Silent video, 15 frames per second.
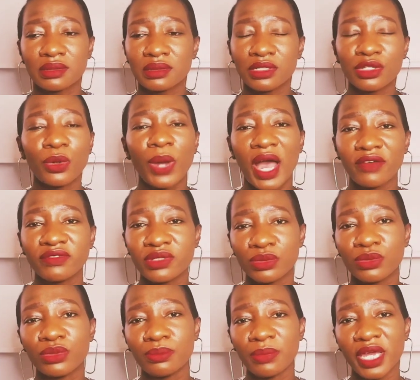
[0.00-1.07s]
you have to
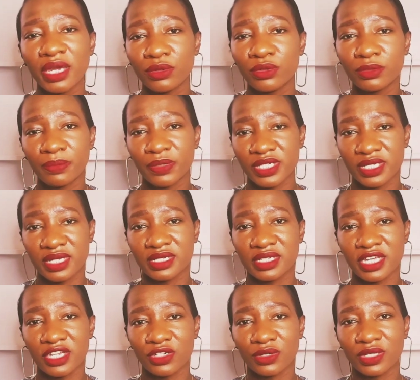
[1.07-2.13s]
make good
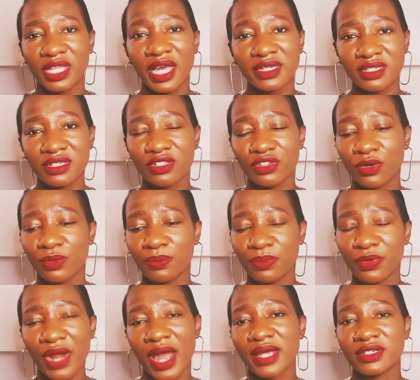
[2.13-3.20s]
presentation. That is your
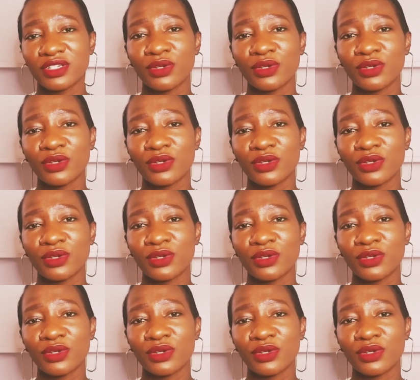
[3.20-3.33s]
brand.